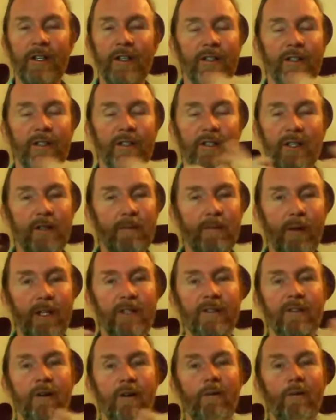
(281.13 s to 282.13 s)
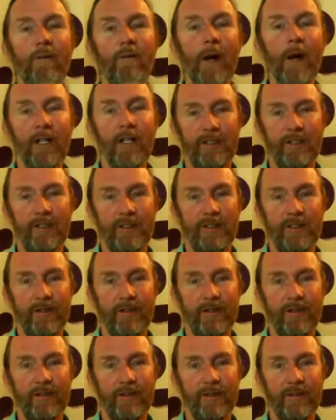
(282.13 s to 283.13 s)
And this explains so much.
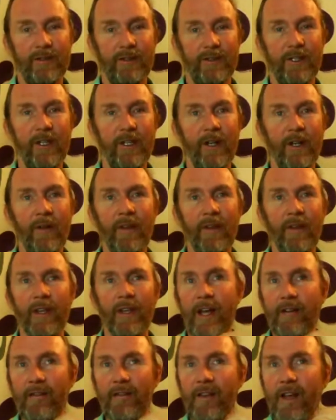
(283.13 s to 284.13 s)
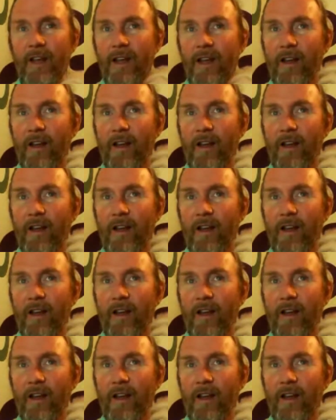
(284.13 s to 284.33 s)
You know, that